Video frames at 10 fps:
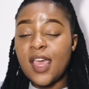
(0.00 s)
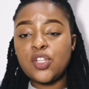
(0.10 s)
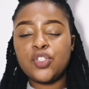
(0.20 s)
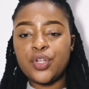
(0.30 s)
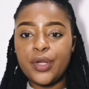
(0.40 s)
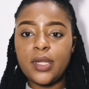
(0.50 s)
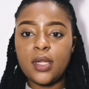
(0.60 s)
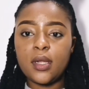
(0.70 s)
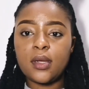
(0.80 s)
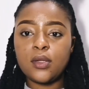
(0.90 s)
that
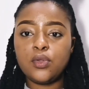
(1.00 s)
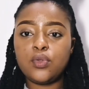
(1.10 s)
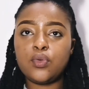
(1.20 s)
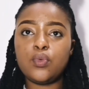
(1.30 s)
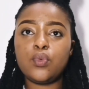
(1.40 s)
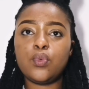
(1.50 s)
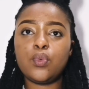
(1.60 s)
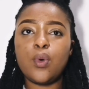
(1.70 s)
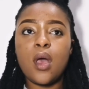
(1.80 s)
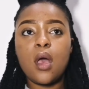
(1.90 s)
journey
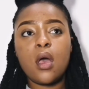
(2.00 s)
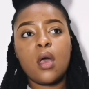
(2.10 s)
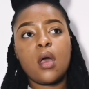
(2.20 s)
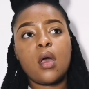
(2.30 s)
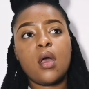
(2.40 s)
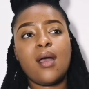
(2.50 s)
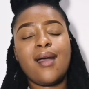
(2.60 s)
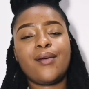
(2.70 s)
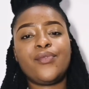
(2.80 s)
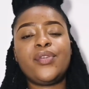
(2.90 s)
to
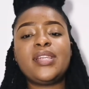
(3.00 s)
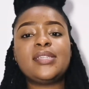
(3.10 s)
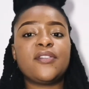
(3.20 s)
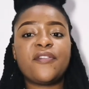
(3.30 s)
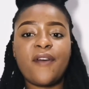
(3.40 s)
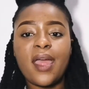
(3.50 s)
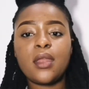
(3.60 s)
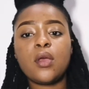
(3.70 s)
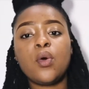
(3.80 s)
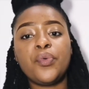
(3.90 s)

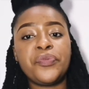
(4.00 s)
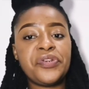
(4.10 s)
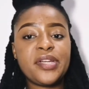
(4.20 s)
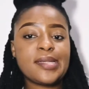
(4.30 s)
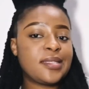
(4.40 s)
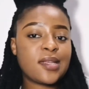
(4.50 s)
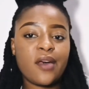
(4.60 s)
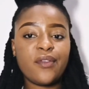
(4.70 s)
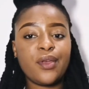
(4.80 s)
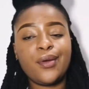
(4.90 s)
redefining or
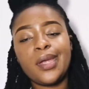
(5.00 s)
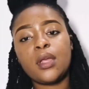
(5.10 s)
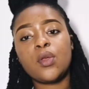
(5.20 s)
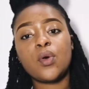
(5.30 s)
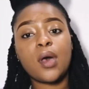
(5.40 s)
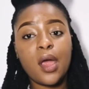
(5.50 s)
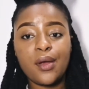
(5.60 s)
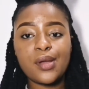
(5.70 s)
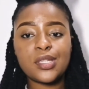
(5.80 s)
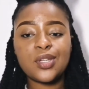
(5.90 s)
rediscovering your
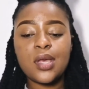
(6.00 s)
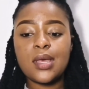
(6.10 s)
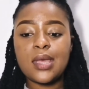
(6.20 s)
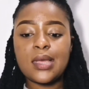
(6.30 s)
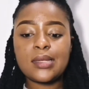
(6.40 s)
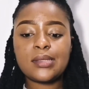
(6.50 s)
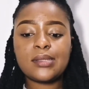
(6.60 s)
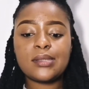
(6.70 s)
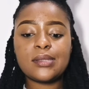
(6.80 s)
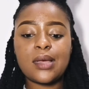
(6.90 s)
courage
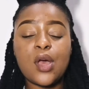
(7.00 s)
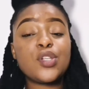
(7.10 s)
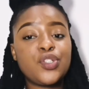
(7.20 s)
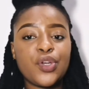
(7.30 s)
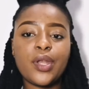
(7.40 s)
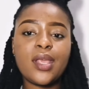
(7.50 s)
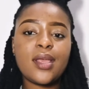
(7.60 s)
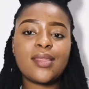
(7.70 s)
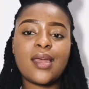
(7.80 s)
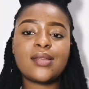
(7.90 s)
is a
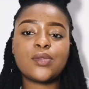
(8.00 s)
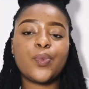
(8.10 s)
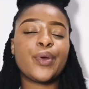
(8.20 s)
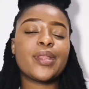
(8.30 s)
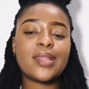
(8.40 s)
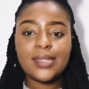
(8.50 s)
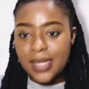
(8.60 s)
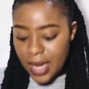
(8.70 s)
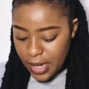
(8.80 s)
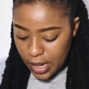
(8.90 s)
journey that is worth
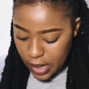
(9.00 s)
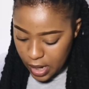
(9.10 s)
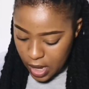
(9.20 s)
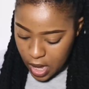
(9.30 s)
taking.